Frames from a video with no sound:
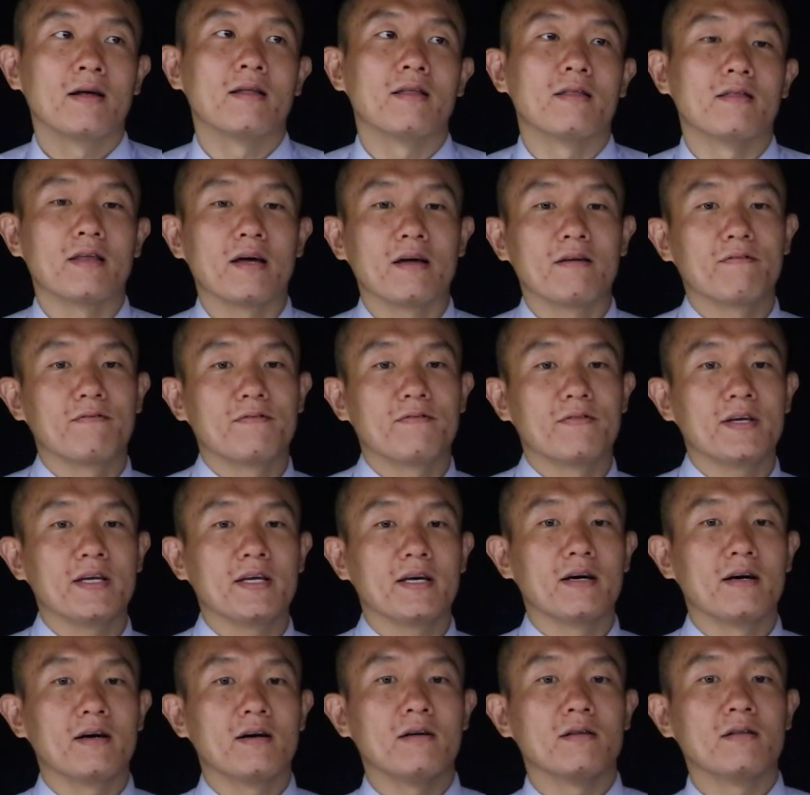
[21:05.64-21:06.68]
that
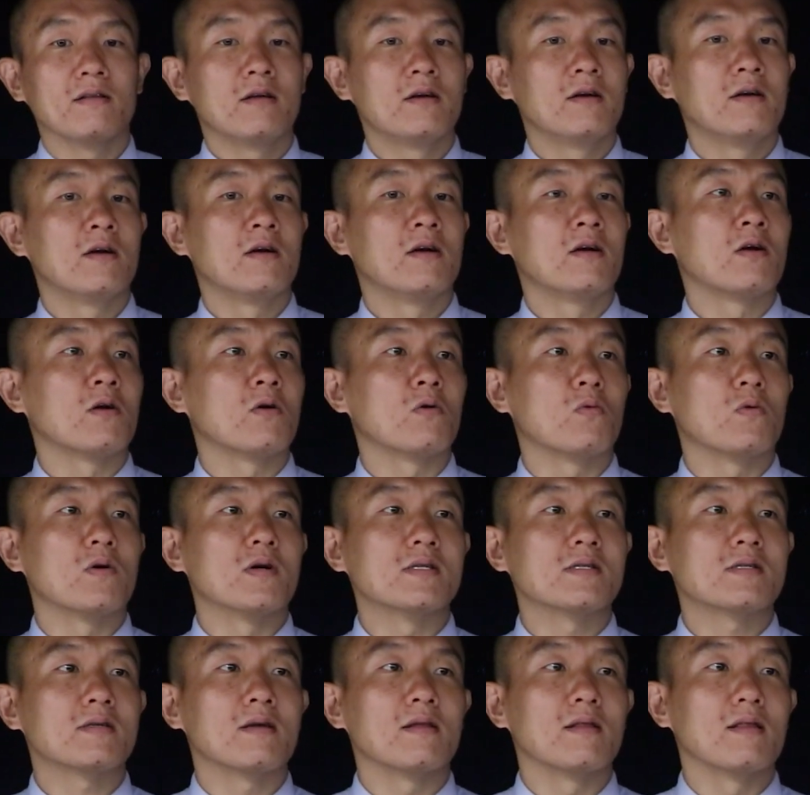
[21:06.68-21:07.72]
VL
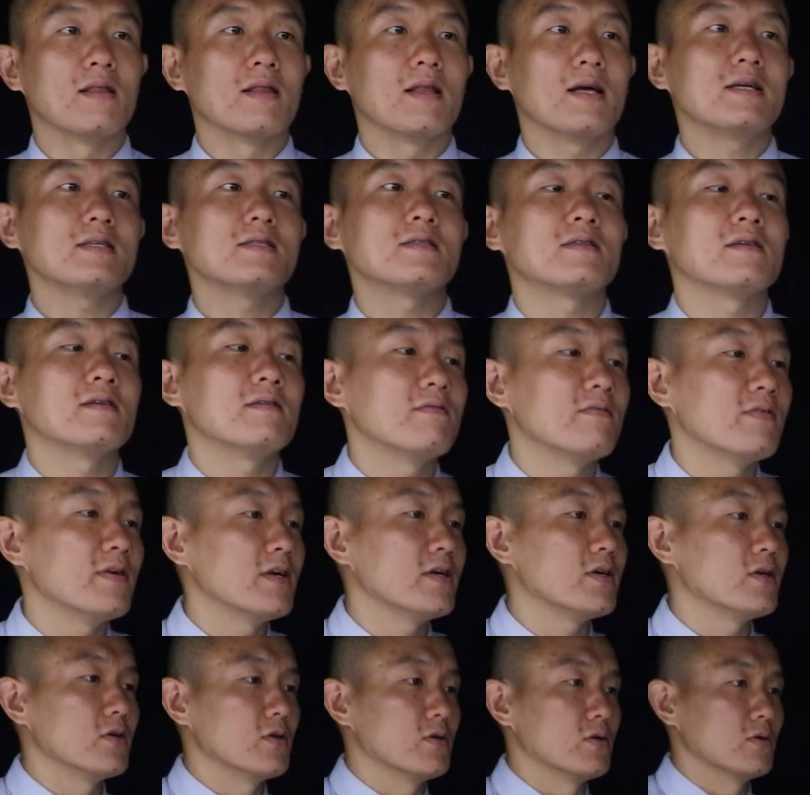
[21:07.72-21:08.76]
was less than
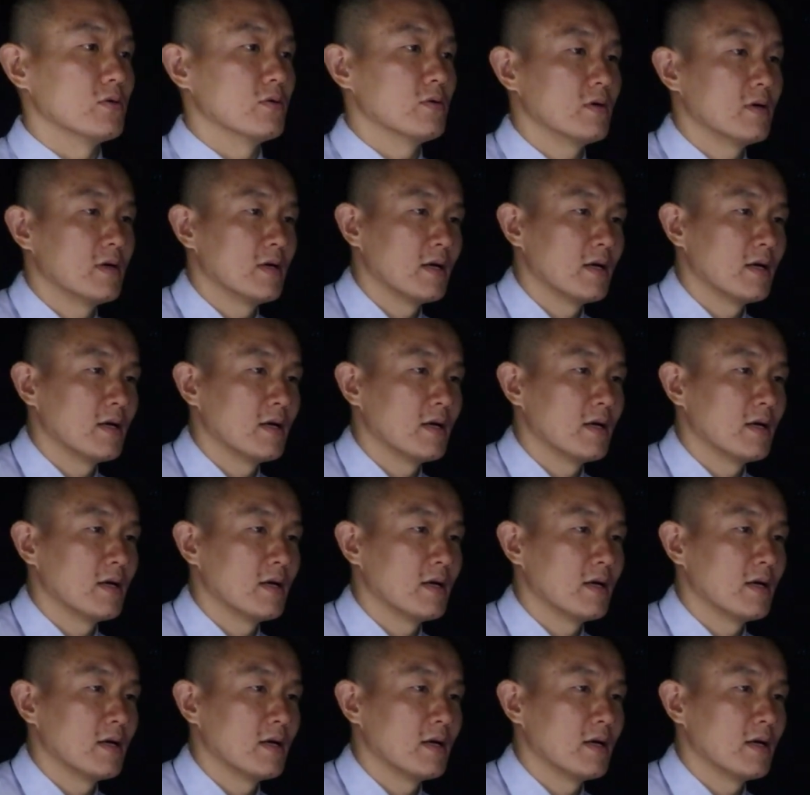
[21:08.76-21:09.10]
VU,